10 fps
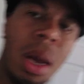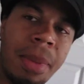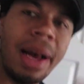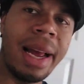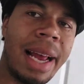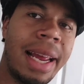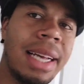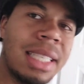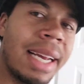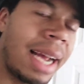But I
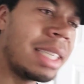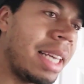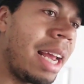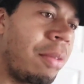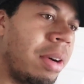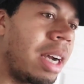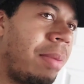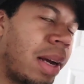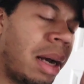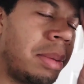guess, like I say, really
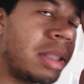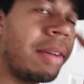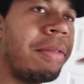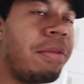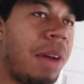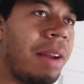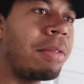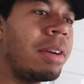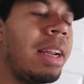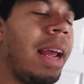when it comes to
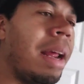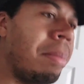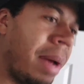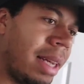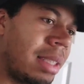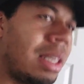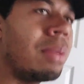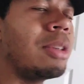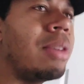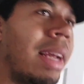favorite and best,
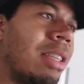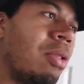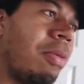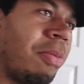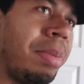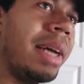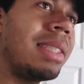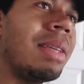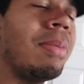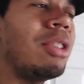what you think is your
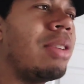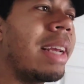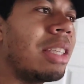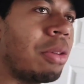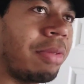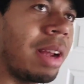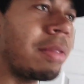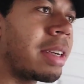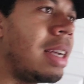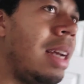best and what you think is your
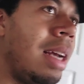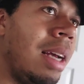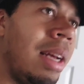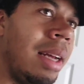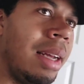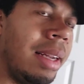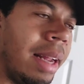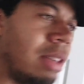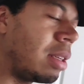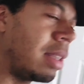favorite,
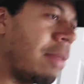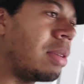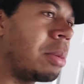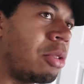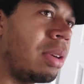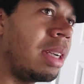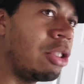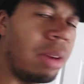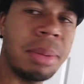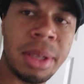there's a difference between
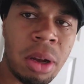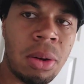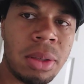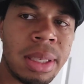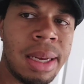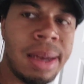dreams and goals.